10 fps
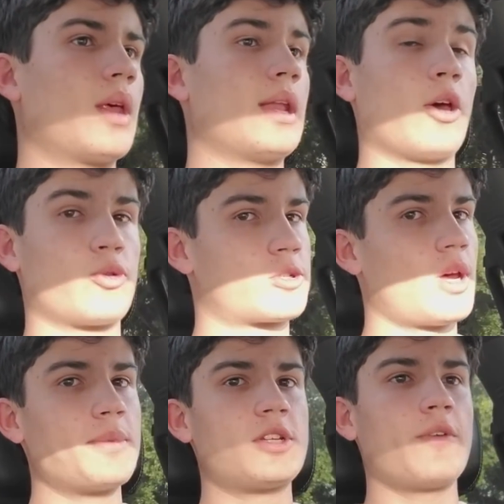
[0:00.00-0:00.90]
Now, there's
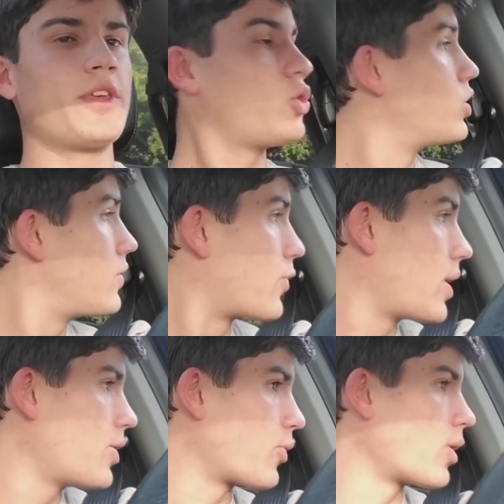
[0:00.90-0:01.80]
some stuff that you'll need for
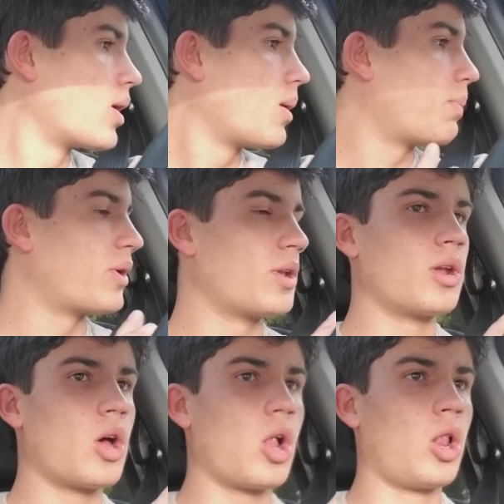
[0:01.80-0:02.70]
either, but
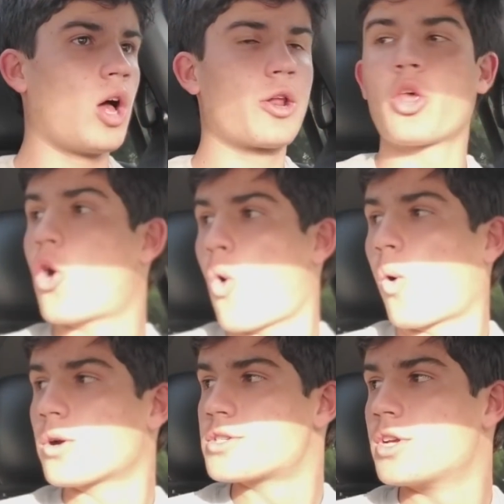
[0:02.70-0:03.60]
a lot of the
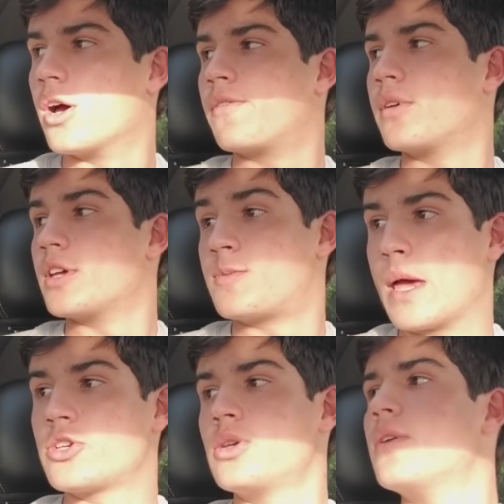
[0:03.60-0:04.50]
core stuff,
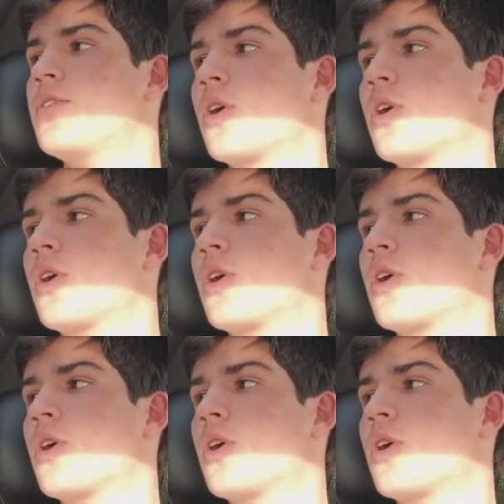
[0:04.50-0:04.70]
especially if you're